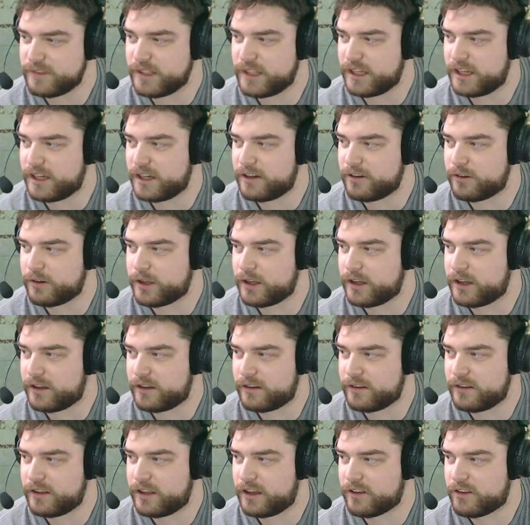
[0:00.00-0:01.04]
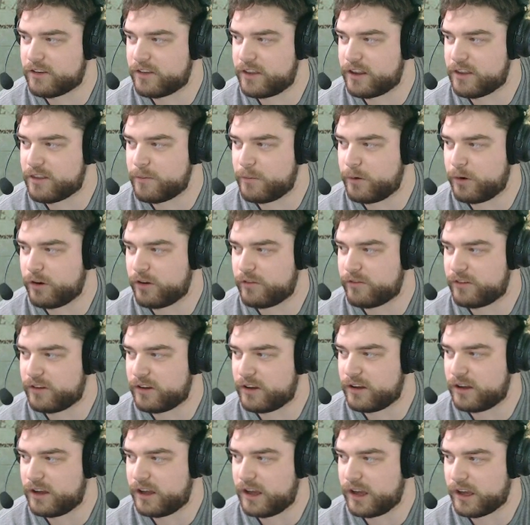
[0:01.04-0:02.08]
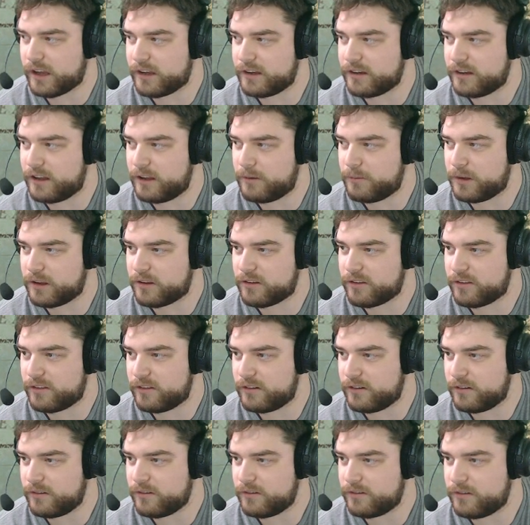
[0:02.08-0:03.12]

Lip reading: Yeah, okay. Yeah, so that's more of academics than...